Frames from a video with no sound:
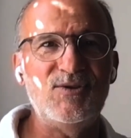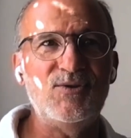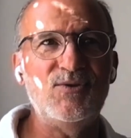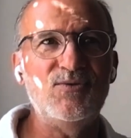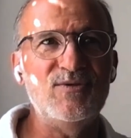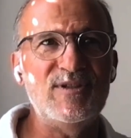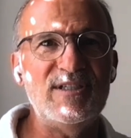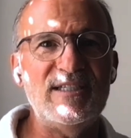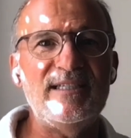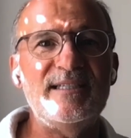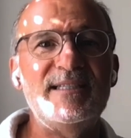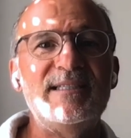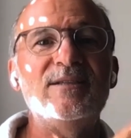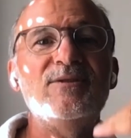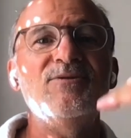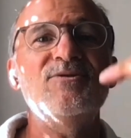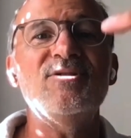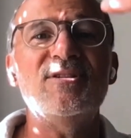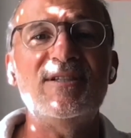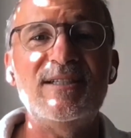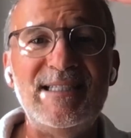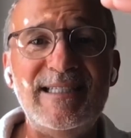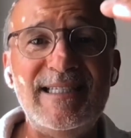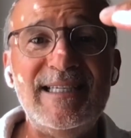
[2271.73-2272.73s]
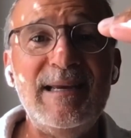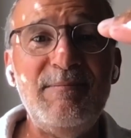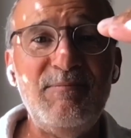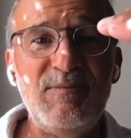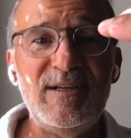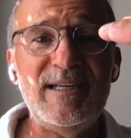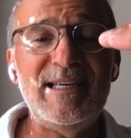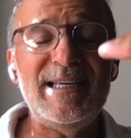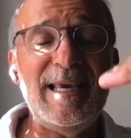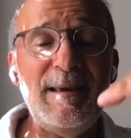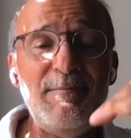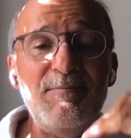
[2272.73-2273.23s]
to to
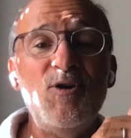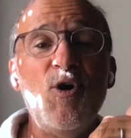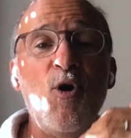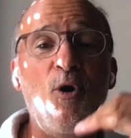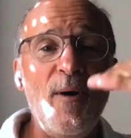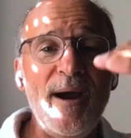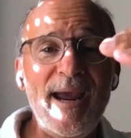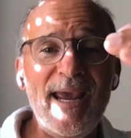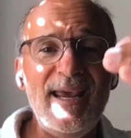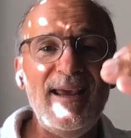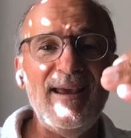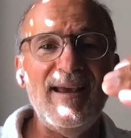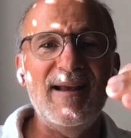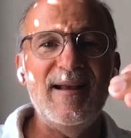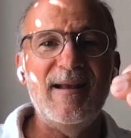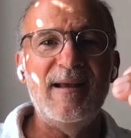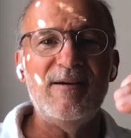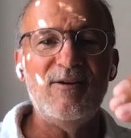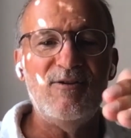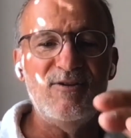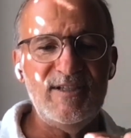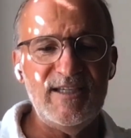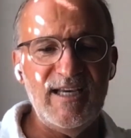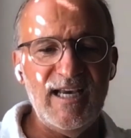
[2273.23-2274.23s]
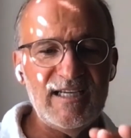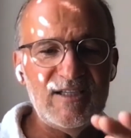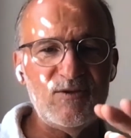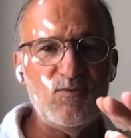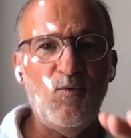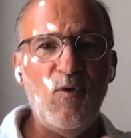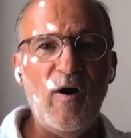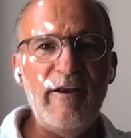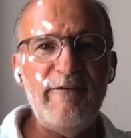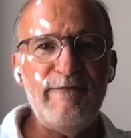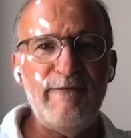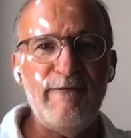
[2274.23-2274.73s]
keep, keep going because he has
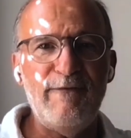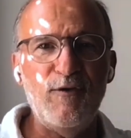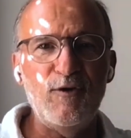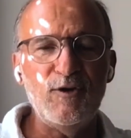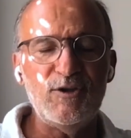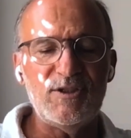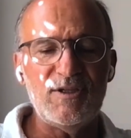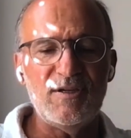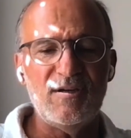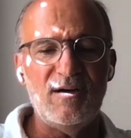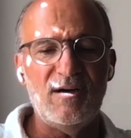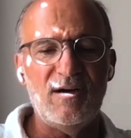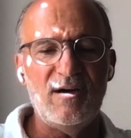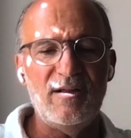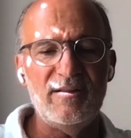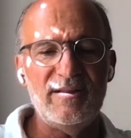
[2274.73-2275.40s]
one foot yeah.